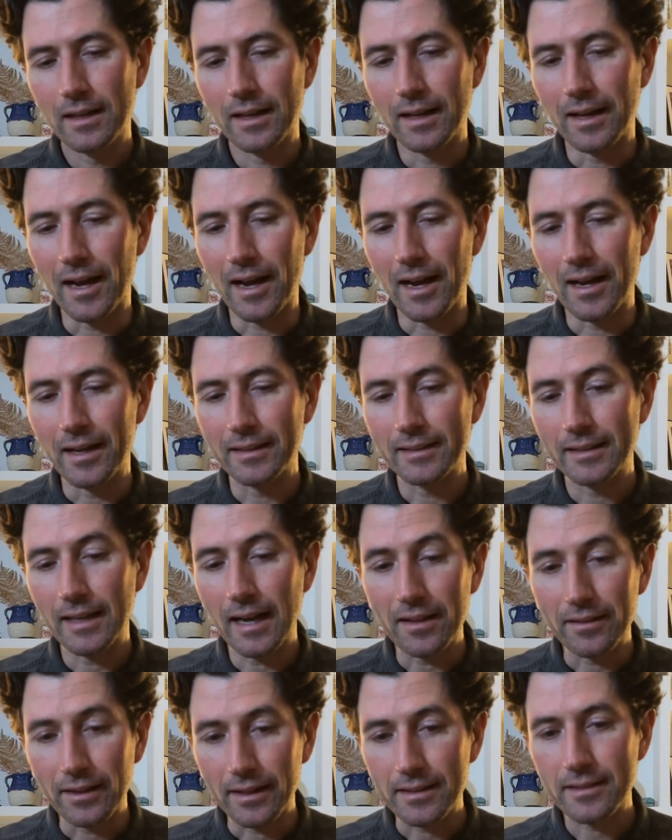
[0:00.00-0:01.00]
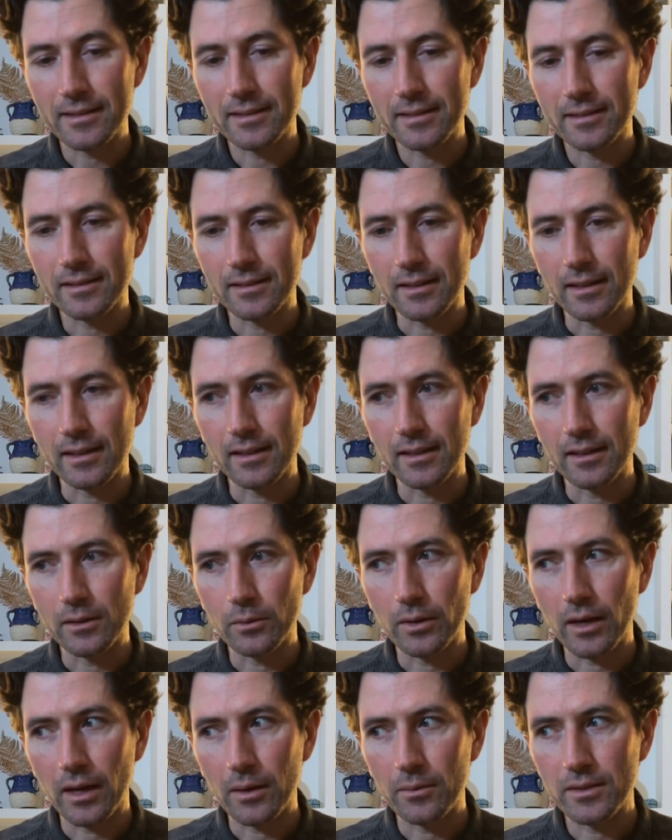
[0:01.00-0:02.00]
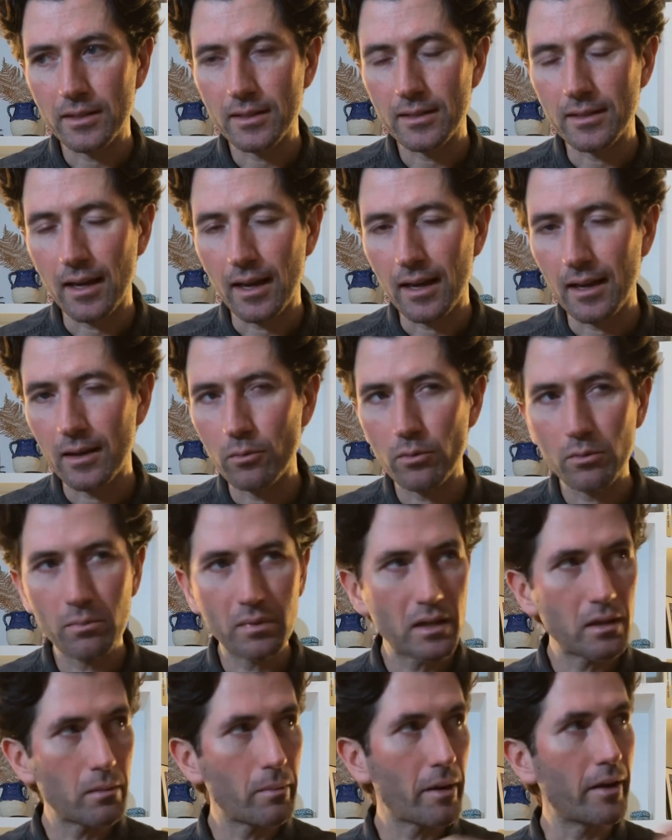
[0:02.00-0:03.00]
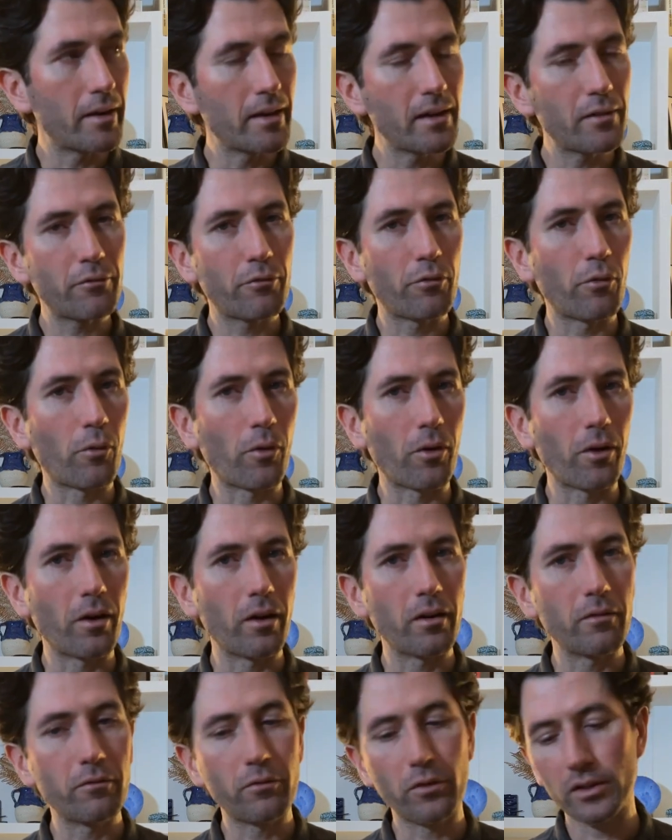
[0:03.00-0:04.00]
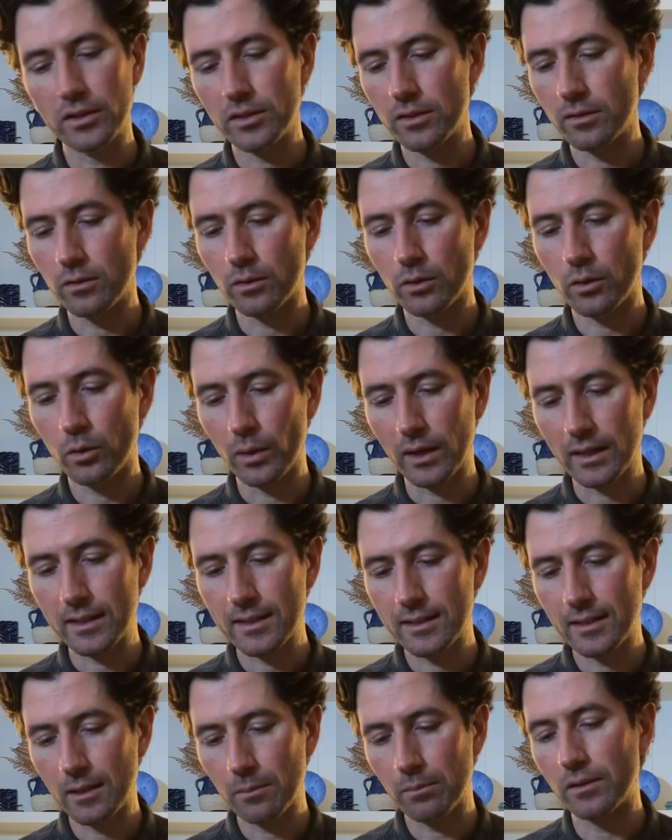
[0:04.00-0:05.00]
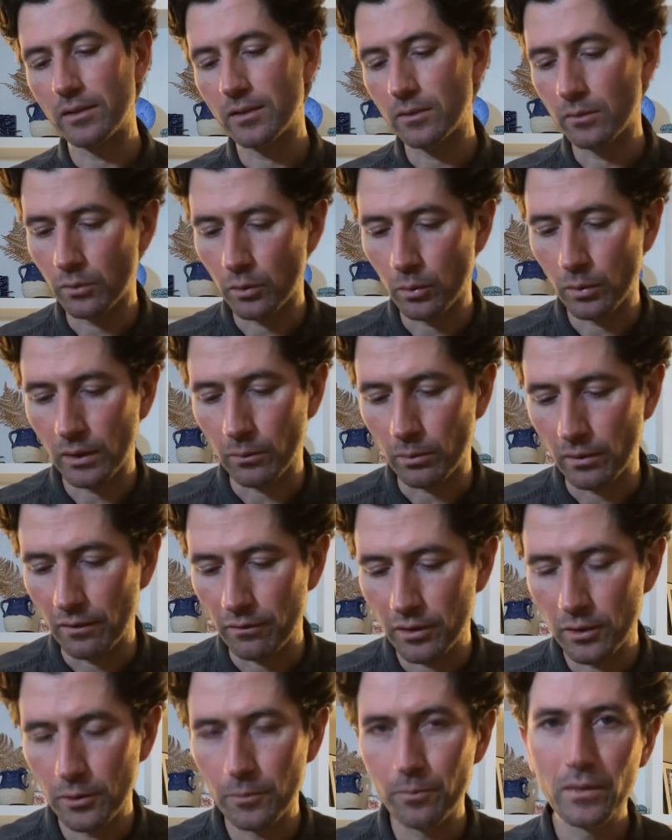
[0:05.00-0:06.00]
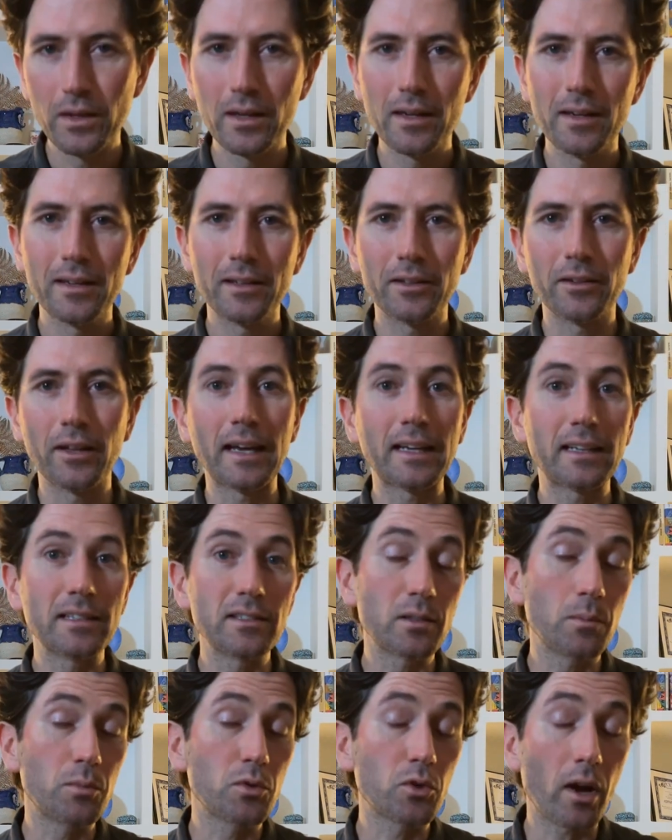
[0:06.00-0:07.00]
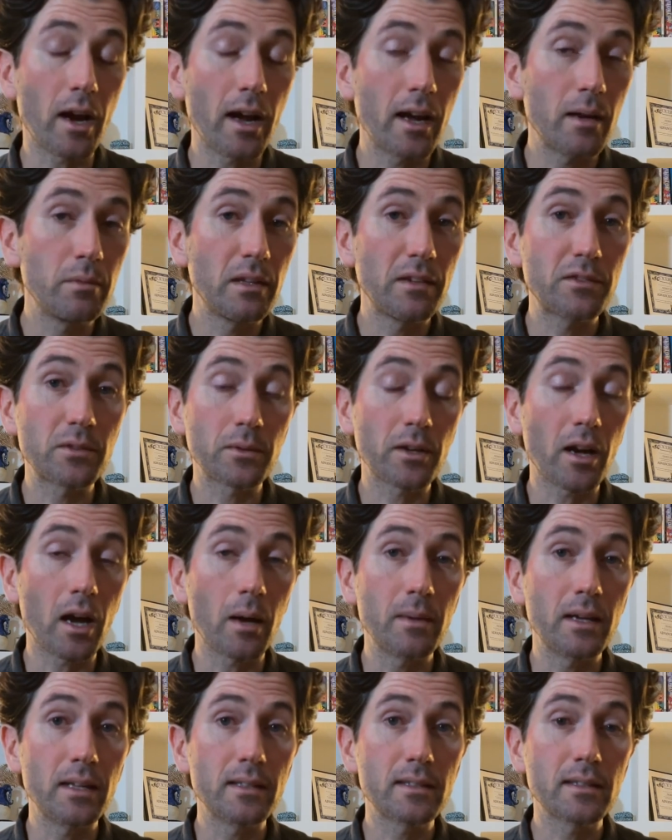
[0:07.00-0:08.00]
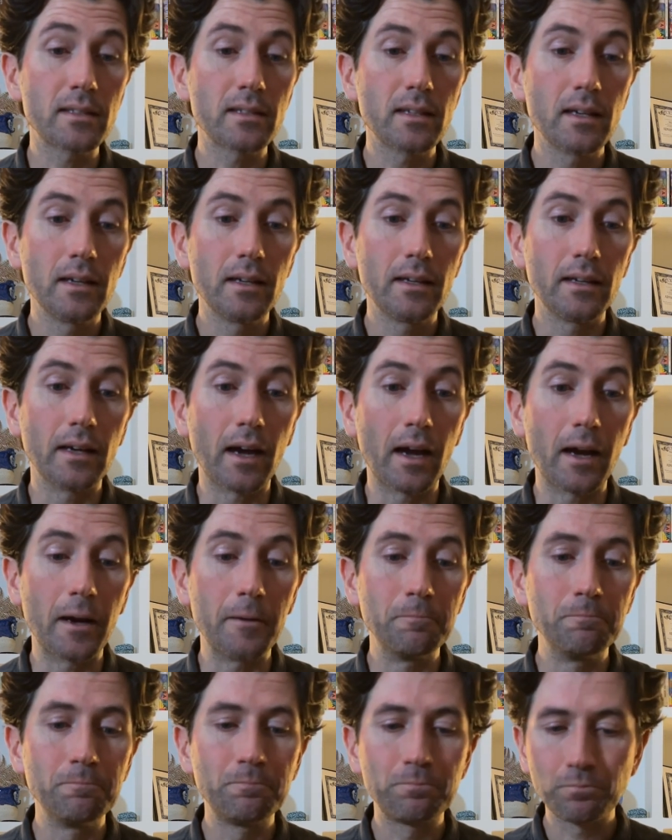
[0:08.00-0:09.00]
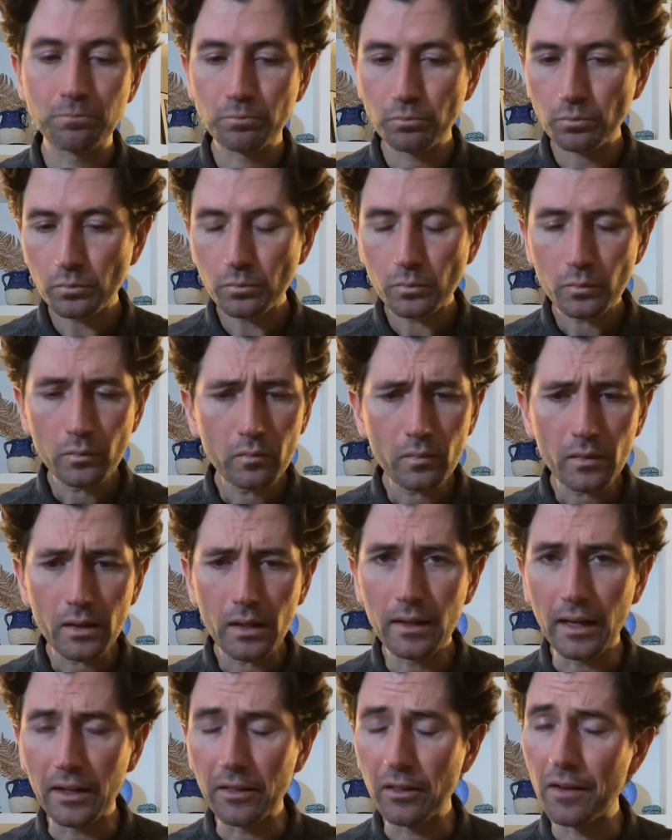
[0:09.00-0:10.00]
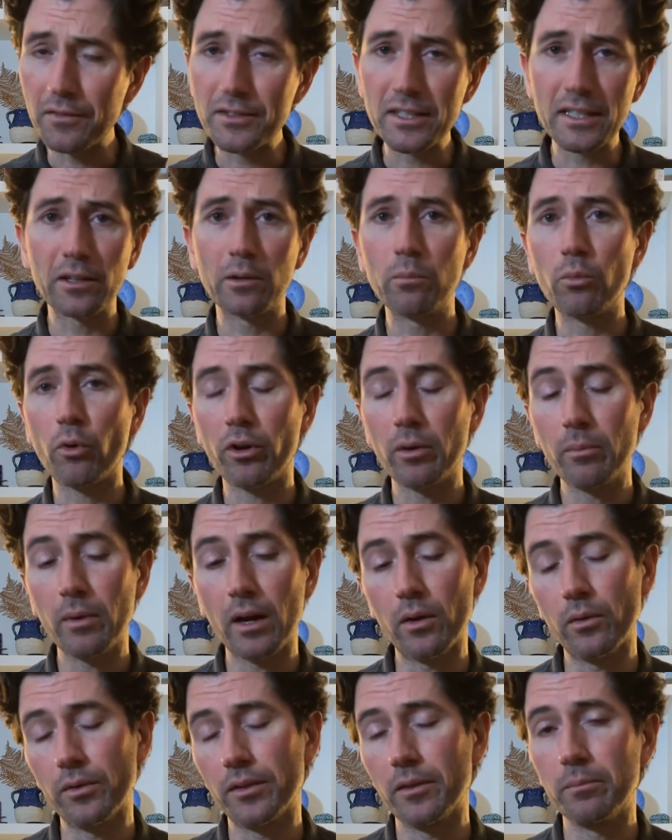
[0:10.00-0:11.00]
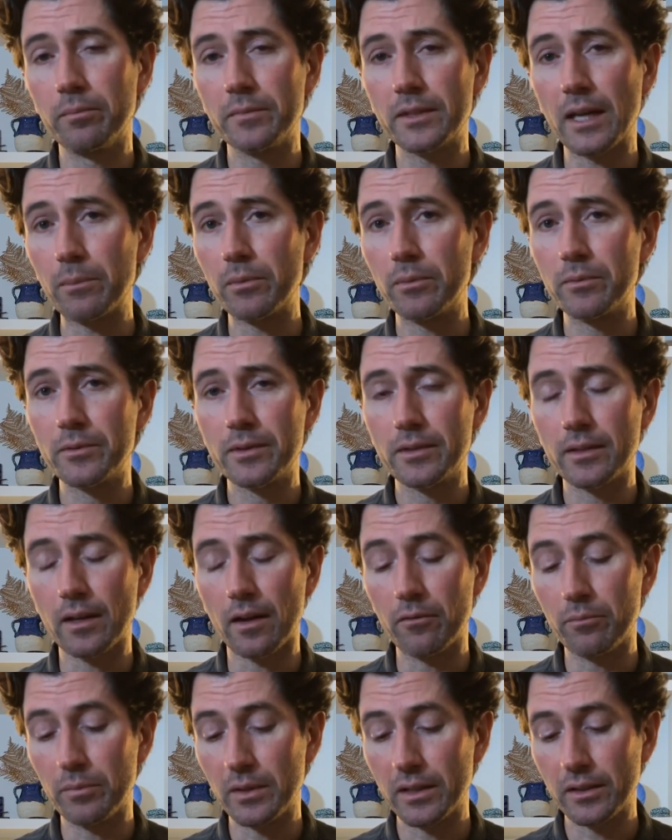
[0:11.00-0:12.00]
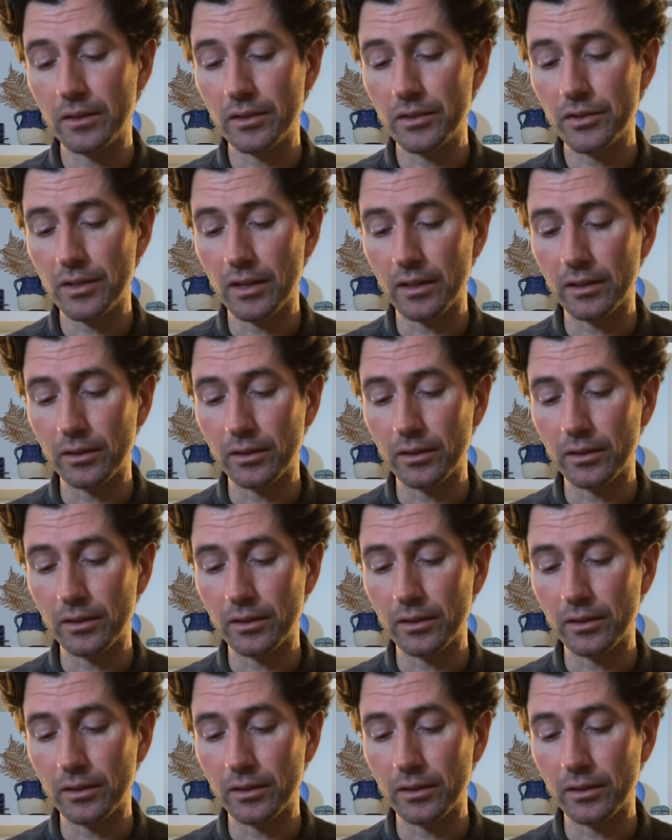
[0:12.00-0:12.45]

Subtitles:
yeah, that's what I would say would be about it for this little quick sip, this little quick review. Like and subscribe, leave some comments. I'd love to hear more about the types of beers that